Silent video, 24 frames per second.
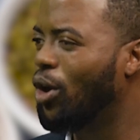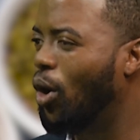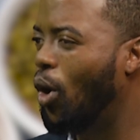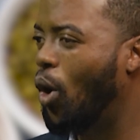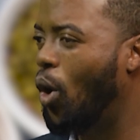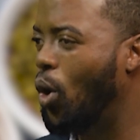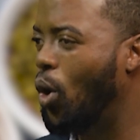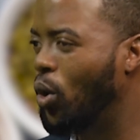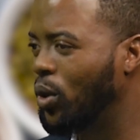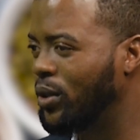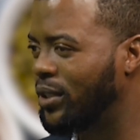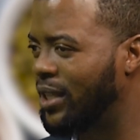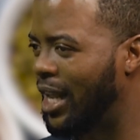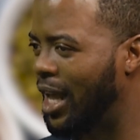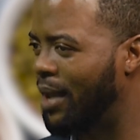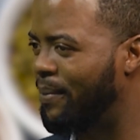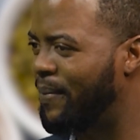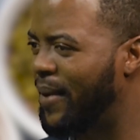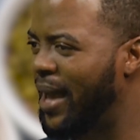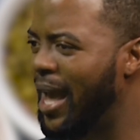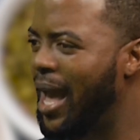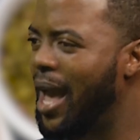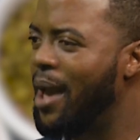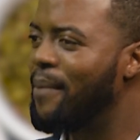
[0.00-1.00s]
the whole
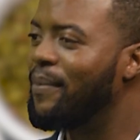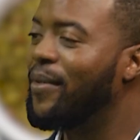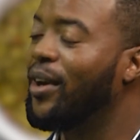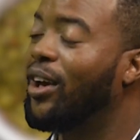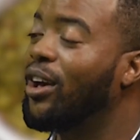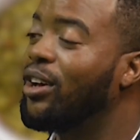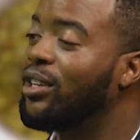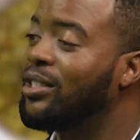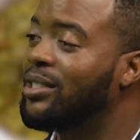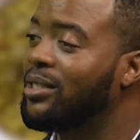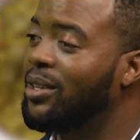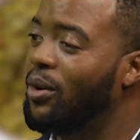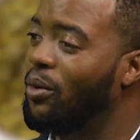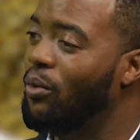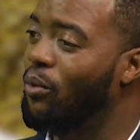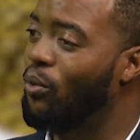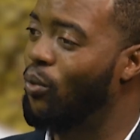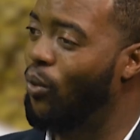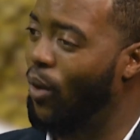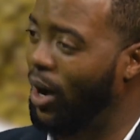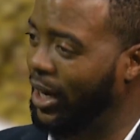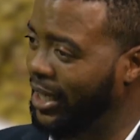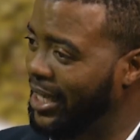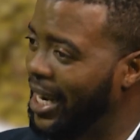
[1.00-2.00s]
slab. Because
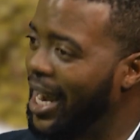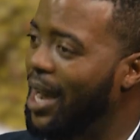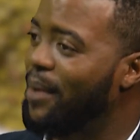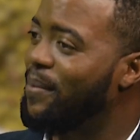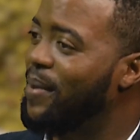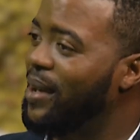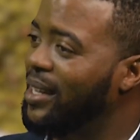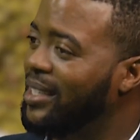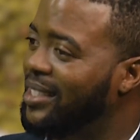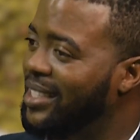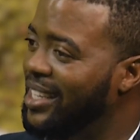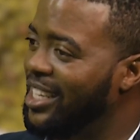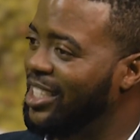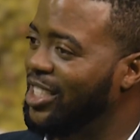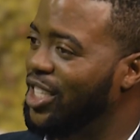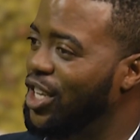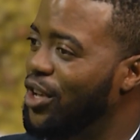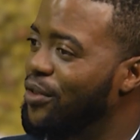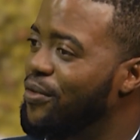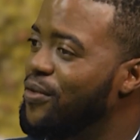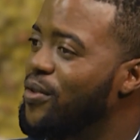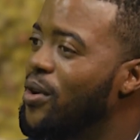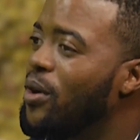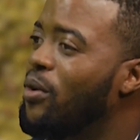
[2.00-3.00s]
what happens is,
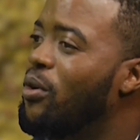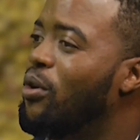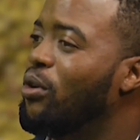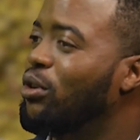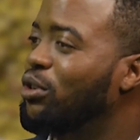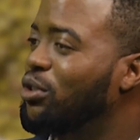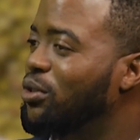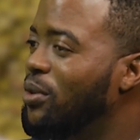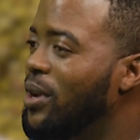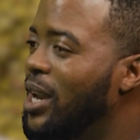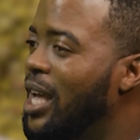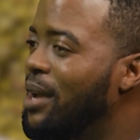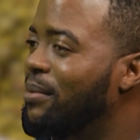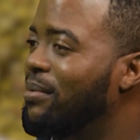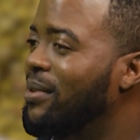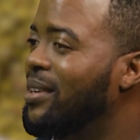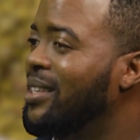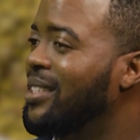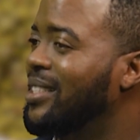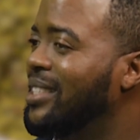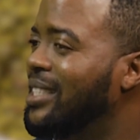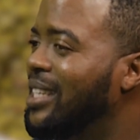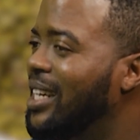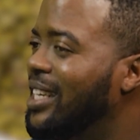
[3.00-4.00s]
if you're going to
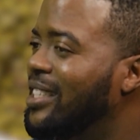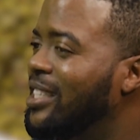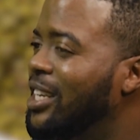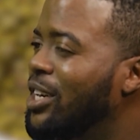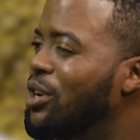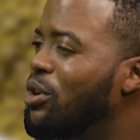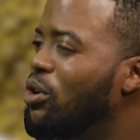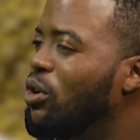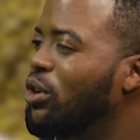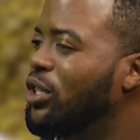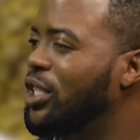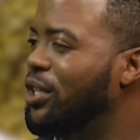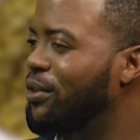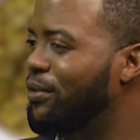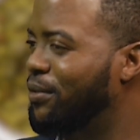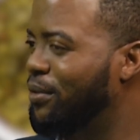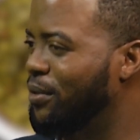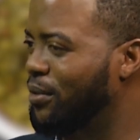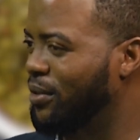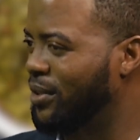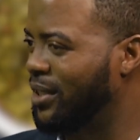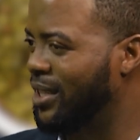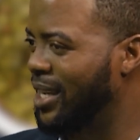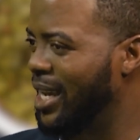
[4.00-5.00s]
label it as a naughty
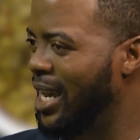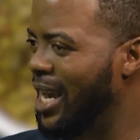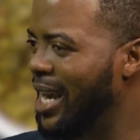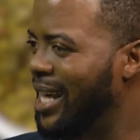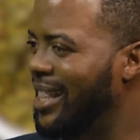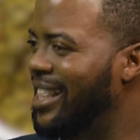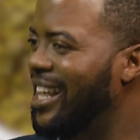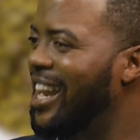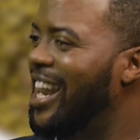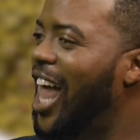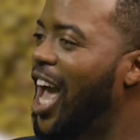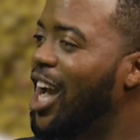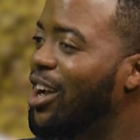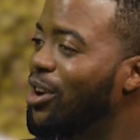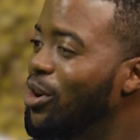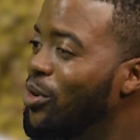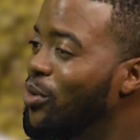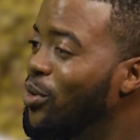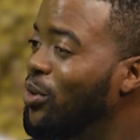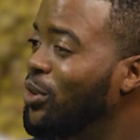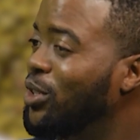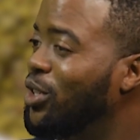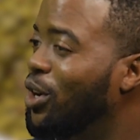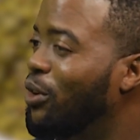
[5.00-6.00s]
food, the
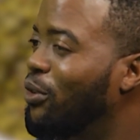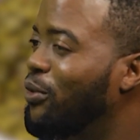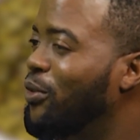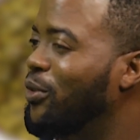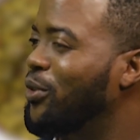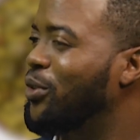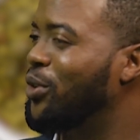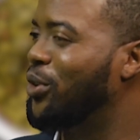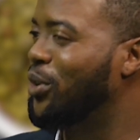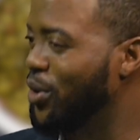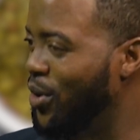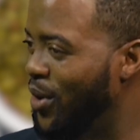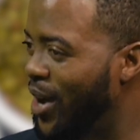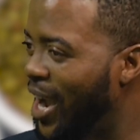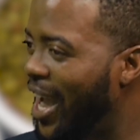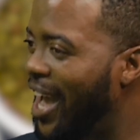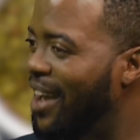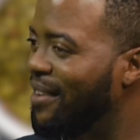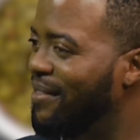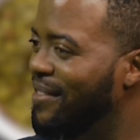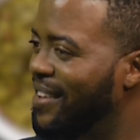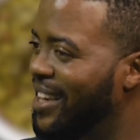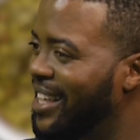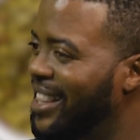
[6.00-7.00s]
likelihood of you
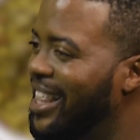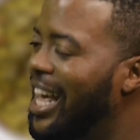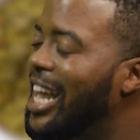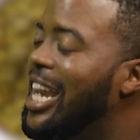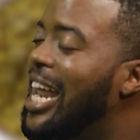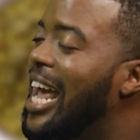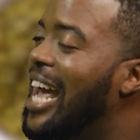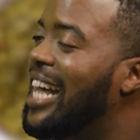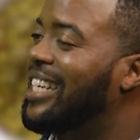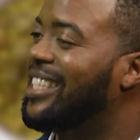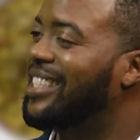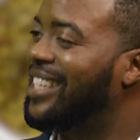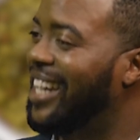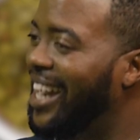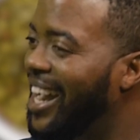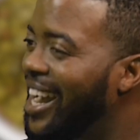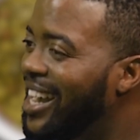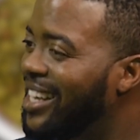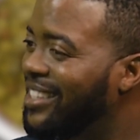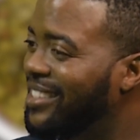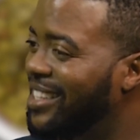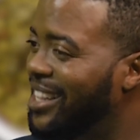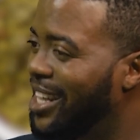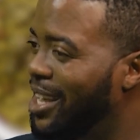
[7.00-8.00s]
having that
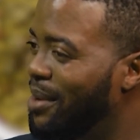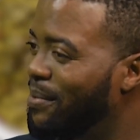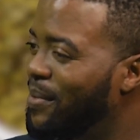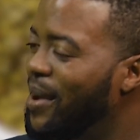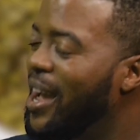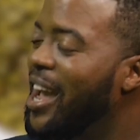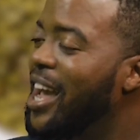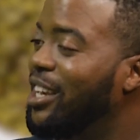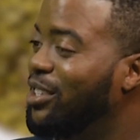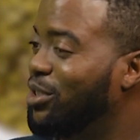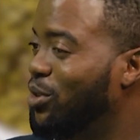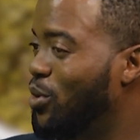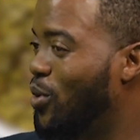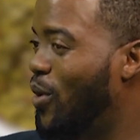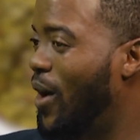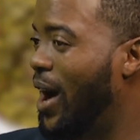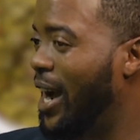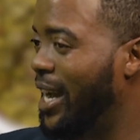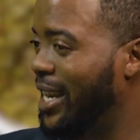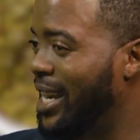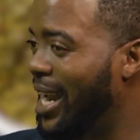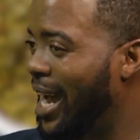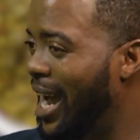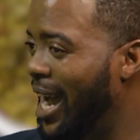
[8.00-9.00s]
entire slab is
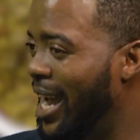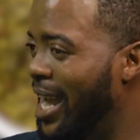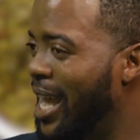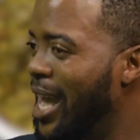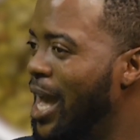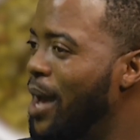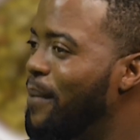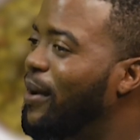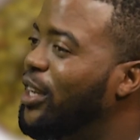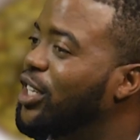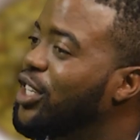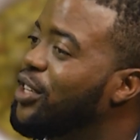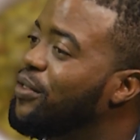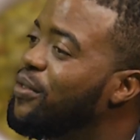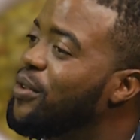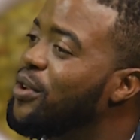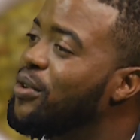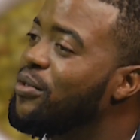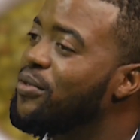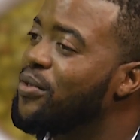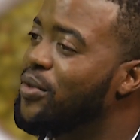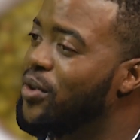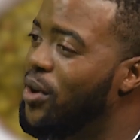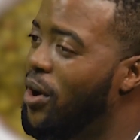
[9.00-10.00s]
quite high. But if
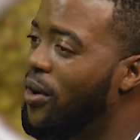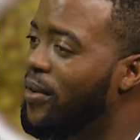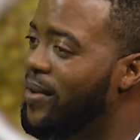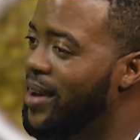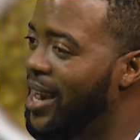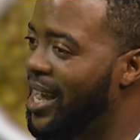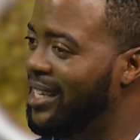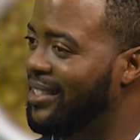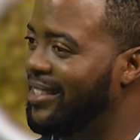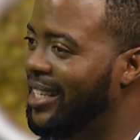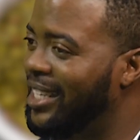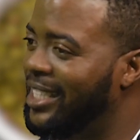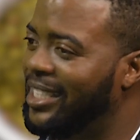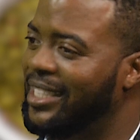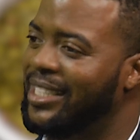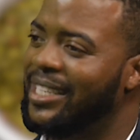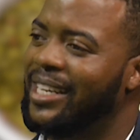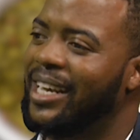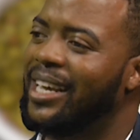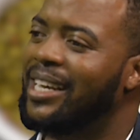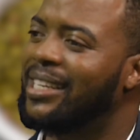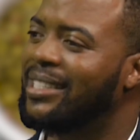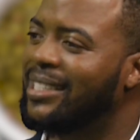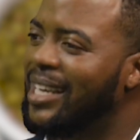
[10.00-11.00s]
you recognize that,
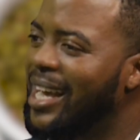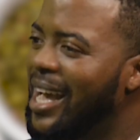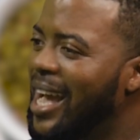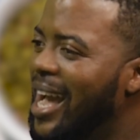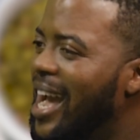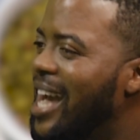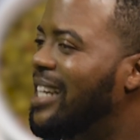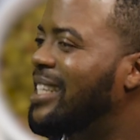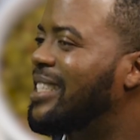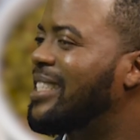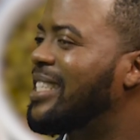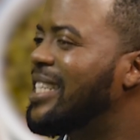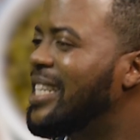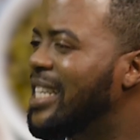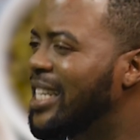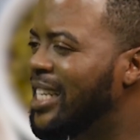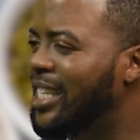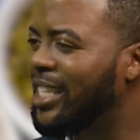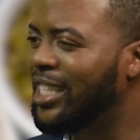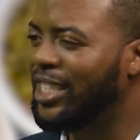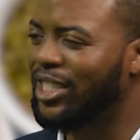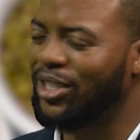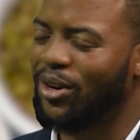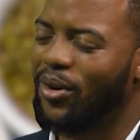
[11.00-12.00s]
yes, a
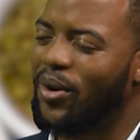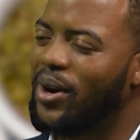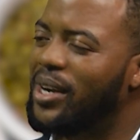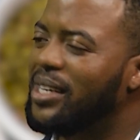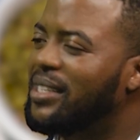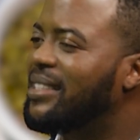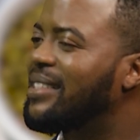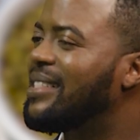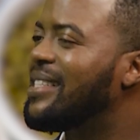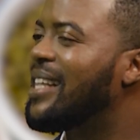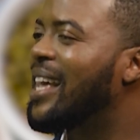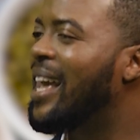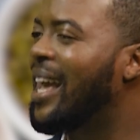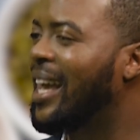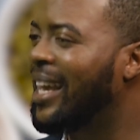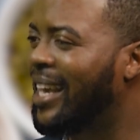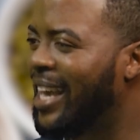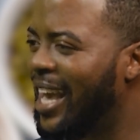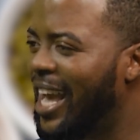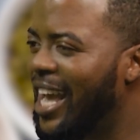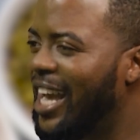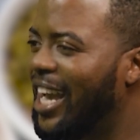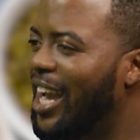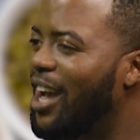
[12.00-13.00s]
treat or a
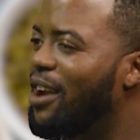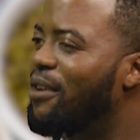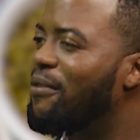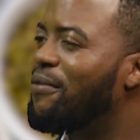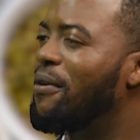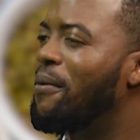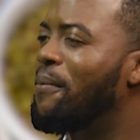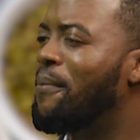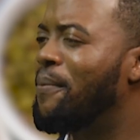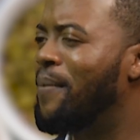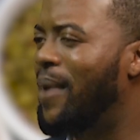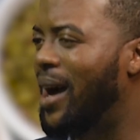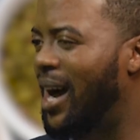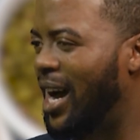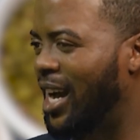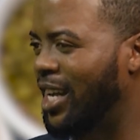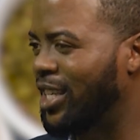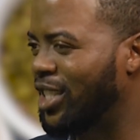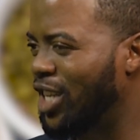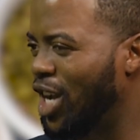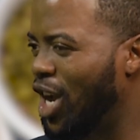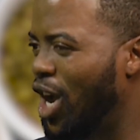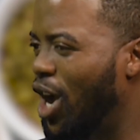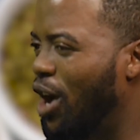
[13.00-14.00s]
snack can form
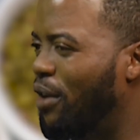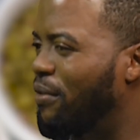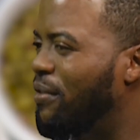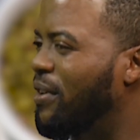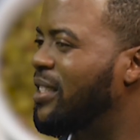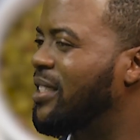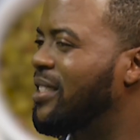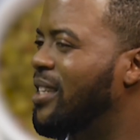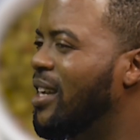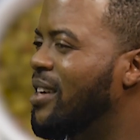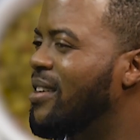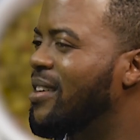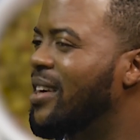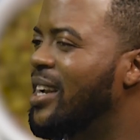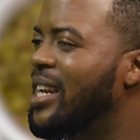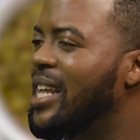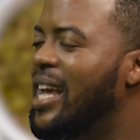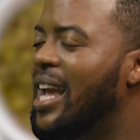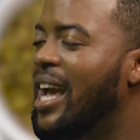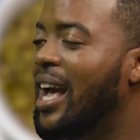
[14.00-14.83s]
part of a generally